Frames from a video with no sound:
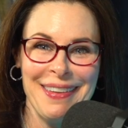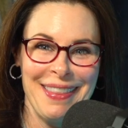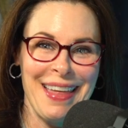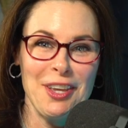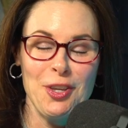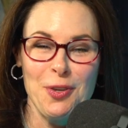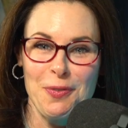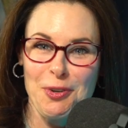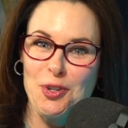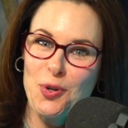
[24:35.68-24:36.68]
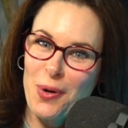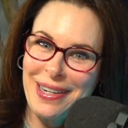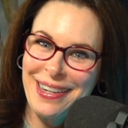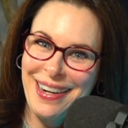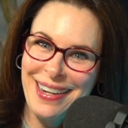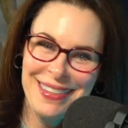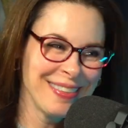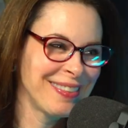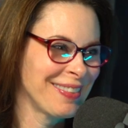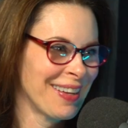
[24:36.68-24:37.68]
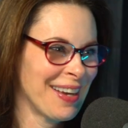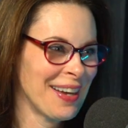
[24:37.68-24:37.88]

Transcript: Thank you for joining us.